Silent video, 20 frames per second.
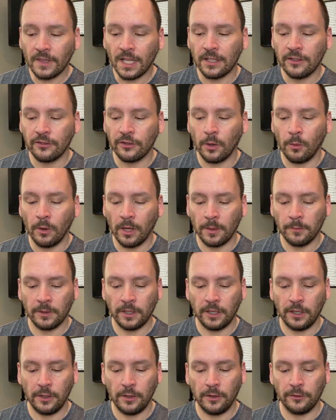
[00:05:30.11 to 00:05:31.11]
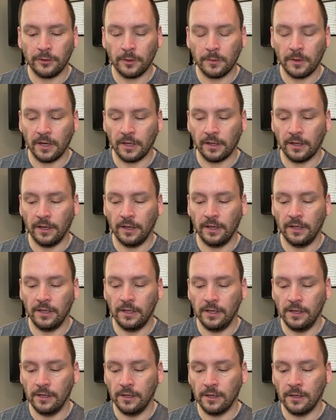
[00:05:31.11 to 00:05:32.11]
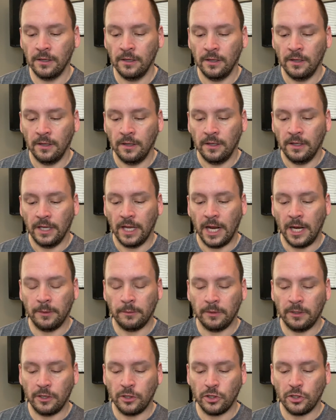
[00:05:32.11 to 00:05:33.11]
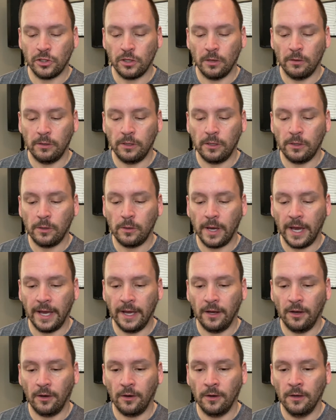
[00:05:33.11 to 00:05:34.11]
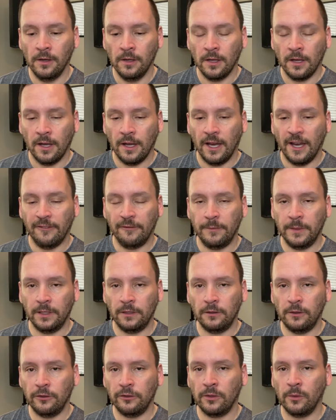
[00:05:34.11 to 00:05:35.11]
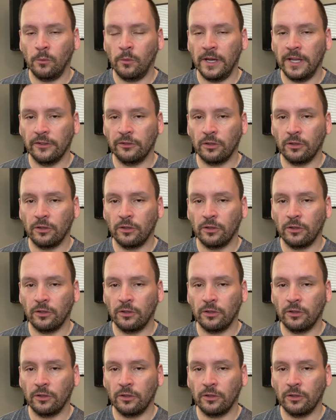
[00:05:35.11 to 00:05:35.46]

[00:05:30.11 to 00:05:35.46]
And so what I'm going to do is I'm going to cut here, and I'm going to show you how I've been losing weight.